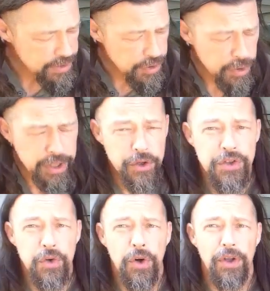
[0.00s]
turning your
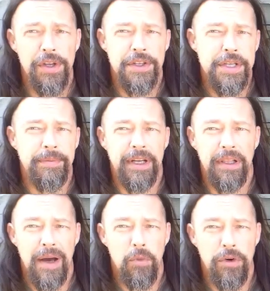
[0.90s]
soil into something a
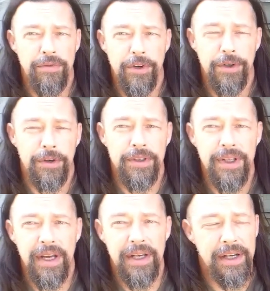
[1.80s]
lot more fertile.
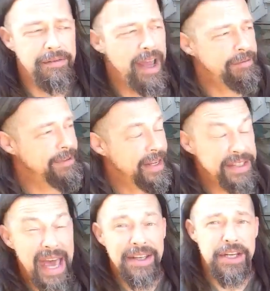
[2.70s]
And I've had
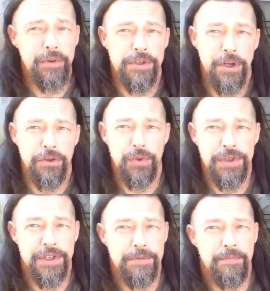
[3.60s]
fantastic results
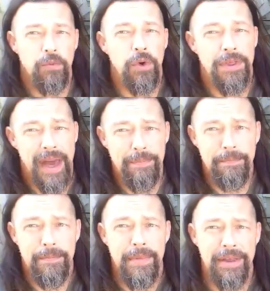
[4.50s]
with that
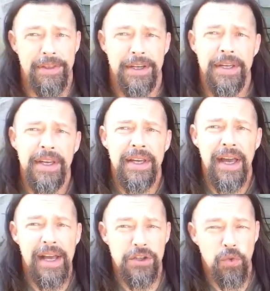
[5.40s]
method,
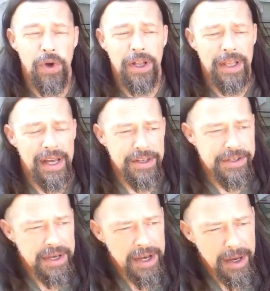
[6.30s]
as well
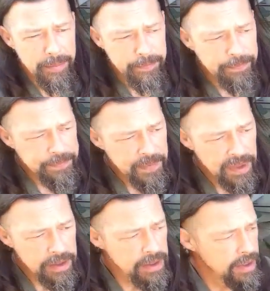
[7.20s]
as
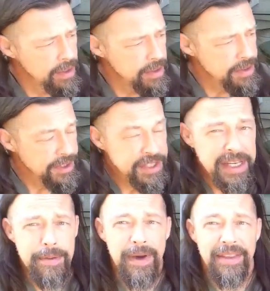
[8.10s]
the
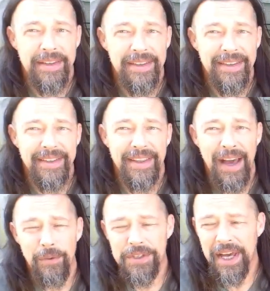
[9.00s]
tea method. And
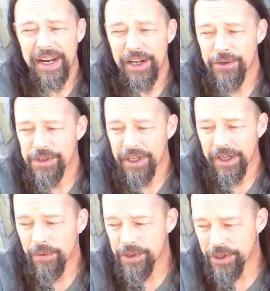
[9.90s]
that one's kind of interesting.
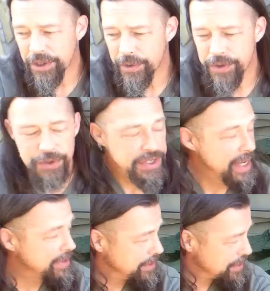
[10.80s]
What you do is you
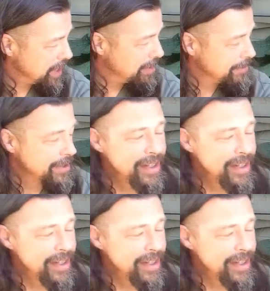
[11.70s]
take this stuff,